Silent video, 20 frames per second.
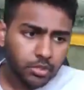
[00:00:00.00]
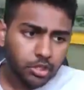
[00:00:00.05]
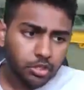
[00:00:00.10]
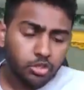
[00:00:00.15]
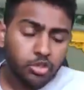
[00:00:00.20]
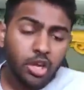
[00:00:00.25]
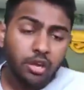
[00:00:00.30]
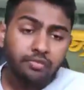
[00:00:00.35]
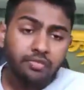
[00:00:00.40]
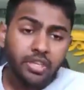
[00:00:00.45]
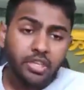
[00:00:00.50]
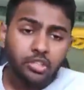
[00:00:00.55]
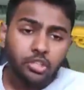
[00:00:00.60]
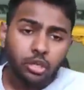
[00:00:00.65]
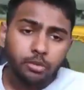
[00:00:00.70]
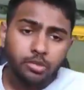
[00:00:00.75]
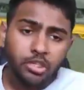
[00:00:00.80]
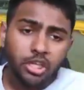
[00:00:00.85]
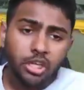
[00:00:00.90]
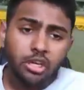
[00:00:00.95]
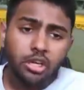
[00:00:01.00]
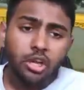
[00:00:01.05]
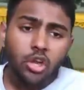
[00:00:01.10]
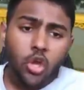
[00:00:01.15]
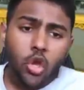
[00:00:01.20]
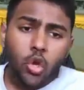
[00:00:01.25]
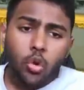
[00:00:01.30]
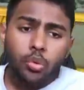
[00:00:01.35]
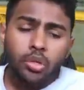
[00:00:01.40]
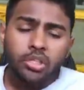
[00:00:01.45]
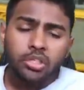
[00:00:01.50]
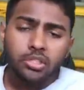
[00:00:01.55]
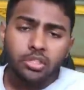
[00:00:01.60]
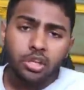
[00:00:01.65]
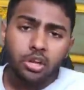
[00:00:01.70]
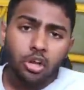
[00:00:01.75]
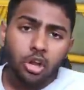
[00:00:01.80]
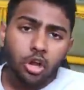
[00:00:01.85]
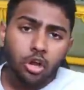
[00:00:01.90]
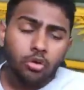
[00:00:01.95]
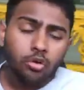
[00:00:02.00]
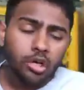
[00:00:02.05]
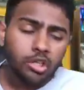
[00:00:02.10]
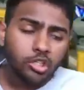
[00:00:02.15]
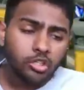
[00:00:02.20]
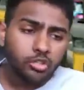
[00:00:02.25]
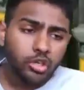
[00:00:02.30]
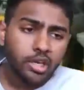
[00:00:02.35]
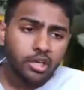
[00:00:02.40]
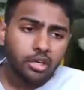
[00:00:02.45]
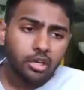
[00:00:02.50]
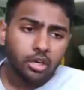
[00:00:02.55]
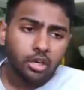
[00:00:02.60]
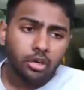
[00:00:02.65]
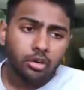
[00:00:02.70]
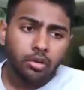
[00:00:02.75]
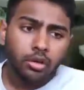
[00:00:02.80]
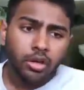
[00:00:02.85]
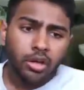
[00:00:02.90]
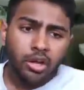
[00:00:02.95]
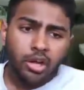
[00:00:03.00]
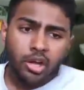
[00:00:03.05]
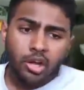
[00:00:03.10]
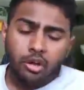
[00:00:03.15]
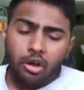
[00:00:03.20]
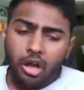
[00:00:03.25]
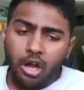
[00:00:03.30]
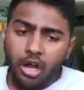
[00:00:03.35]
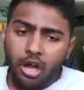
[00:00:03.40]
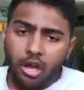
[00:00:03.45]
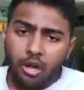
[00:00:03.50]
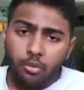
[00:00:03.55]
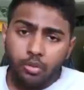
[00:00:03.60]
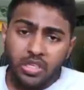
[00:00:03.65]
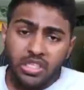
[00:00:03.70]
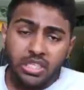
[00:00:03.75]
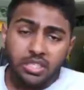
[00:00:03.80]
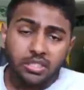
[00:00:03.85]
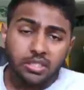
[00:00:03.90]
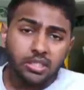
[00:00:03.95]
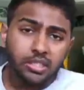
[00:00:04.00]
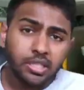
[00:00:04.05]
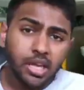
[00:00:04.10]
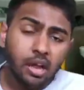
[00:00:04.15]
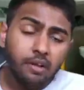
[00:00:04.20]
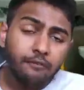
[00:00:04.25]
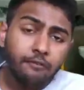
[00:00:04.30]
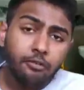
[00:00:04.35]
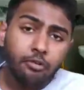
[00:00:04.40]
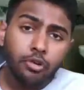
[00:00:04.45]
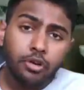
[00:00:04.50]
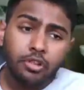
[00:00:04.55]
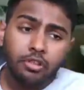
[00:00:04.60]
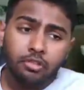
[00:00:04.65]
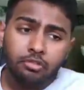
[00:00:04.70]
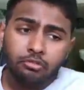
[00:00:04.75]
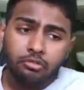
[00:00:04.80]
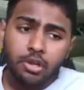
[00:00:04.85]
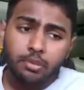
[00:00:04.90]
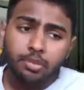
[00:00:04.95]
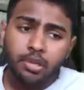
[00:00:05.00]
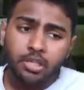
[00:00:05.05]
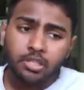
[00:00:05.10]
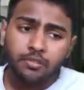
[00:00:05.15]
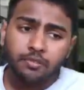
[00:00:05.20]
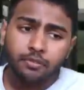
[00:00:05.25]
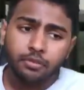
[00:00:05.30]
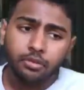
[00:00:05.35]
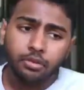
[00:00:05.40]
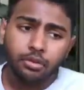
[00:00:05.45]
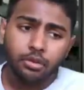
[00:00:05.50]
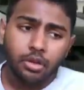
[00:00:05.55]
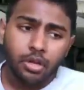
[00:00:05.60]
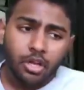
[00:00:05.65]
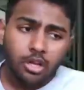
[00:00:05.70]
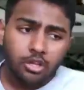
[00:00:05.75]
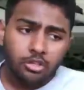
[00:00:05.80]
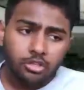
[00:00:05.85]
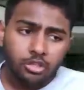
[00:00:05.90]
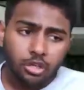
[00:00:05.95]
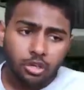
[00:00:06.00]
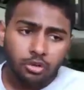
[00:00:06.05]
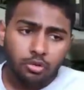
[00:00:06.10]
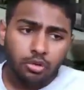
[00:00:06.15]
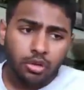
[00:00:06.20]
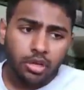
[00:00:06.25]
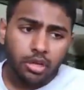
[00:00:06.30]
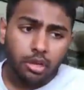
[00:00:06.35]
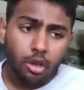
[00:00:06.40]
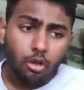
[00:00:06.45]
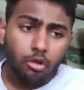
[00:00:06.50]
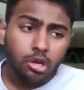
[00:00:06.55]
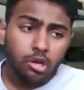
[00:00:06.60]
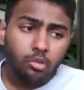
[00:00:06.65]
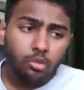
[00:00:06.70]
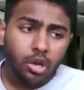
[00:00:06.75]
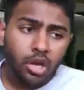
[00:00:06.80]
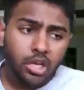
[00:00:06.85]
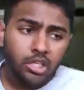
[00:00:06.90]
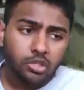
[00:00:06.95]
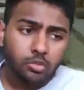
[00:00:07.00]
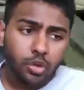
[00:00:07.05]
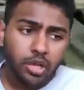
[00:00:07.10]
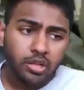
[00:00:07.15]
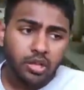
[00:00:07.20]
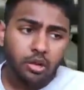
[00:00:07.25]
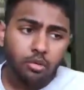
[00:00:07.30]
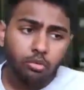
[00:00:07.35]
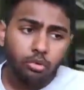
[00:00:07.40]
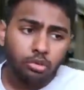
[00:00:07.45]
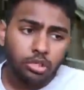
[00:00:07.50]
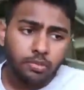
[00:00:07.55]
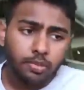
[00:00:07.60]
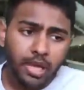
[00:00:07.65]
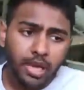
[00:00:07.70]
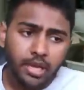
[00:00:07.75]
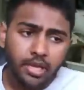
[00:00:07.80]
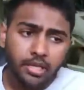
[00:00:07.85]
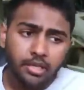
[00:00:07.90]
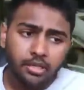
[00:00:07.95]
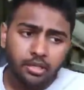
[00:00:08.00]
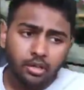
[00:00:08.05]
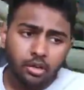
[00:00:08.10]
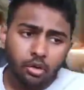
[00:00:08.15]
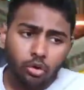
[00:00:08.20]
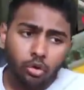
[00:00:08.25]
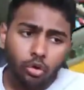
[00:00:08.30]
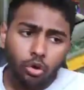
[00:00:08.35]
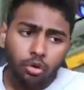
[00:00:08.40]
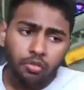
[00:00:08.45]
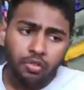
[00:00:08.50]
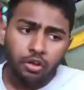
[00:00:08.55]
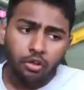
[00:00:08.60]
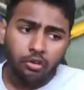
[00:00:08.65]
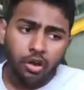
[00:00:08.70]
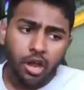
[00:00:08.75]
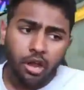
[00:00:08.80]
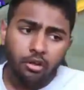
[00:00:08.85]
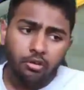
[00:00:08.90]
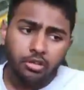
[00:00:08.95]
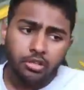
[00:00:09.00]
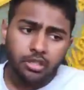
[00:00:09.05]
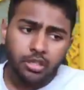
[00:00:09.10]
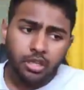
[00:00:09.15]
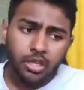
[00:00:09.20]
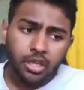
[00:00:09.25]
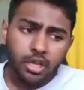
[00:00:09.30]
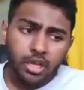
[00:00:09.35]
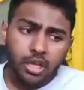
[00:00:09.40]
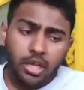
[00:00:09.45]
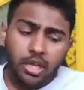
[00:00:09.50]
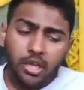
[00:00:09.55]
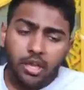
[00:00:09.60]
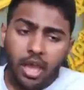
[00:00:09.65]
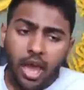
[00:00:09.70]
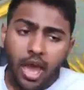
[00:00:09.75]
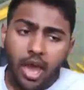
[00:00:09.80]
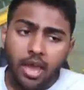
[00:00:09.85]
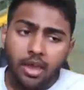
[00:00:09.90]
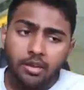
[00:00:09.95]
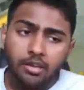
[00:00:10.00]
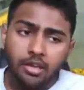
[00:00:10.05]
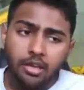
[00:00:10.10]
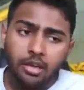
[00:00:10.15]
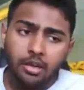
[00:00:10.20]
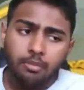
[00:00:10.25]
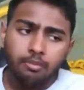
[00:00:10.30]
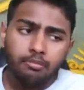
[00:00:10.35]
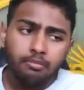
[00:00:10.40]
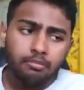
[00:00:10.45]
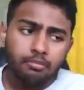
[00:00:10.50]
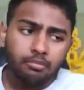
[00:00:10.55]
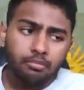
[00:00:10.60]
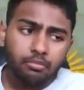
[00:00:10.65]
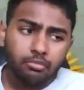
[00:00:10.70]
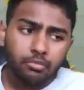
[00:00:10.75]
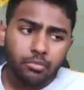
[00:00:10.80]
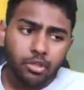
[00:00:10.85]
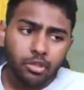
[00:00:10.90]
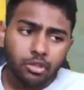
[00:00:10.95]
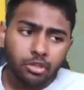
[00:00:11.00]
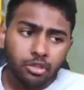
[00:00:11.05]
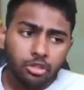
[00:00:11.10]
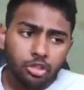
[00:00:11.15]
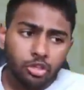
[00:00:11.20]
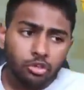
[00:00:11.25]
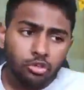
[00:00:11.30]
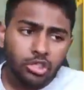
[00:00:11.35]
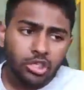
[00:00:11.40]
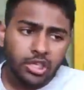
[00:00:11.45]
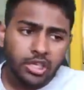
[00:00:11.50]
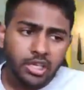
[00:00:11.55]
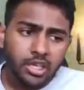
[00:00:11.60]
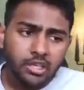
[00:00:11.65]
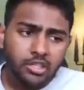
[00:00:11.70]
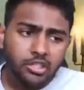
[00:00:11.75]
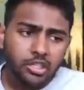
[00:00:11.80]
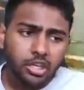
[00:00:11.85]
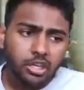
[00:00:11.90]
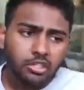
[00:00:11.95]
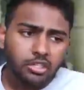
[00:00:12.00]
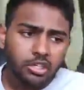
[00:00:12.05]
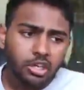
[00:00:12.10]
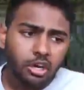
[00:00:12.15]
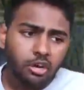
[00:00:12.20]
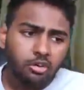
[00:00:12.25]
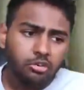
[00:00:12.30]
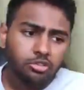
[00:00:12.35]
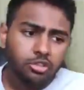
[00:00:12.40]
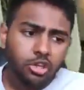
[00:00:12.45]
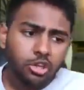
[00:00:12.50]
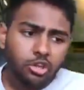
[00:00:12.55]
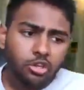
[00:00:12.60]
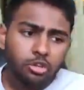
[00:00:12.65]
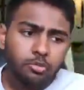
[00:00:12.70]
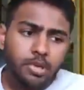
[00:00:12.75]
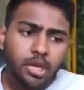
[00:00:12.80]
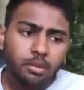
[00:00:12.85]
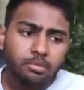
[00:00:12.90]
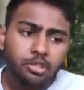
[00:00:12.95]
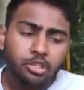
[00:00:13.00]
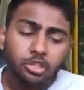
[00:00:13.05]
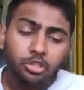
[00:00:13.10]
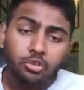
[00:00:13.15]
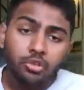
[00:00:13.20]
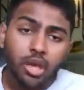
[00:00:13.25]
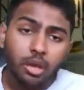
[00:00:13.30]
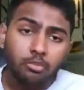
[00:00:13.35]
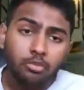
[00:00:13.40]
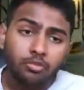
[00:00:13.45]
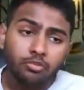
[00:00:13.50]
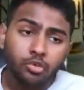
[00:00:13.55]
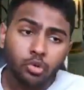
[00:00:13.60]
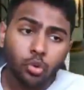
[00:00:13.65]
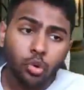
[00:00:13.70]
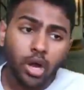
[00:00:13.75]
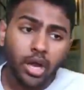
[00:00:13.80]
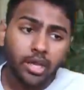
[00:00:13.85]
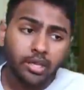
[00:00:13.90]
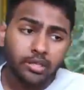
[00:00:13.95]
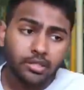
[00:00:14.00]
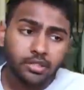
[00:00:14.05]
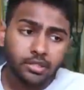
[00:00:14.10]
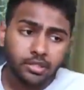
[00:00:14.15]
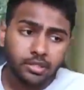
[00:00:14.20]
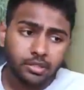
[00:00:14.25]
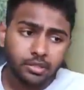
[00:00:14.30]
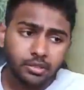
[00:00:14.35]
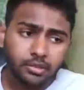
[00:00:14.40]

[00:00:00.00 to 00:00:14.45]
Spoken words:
You have this option, which is a straight low, which is down forward 3+4. So it only works when they're wall splatted or on the ground. And usually in certain scenarios, you'll be able to do that move twice.